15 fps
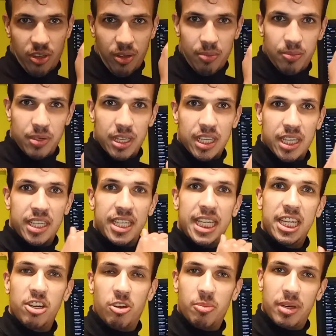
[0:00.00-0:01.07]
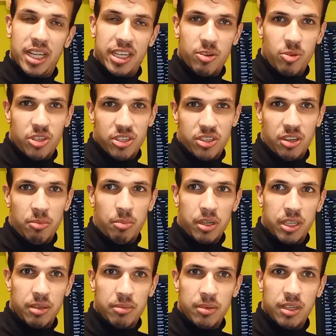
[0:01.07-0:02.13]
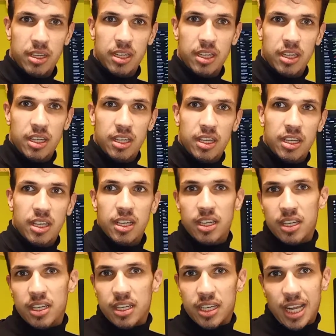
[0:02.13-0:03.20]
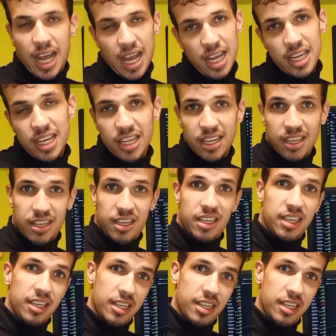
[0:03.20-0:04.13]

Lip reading: top, and the denominator, which is on the bottom. The higher the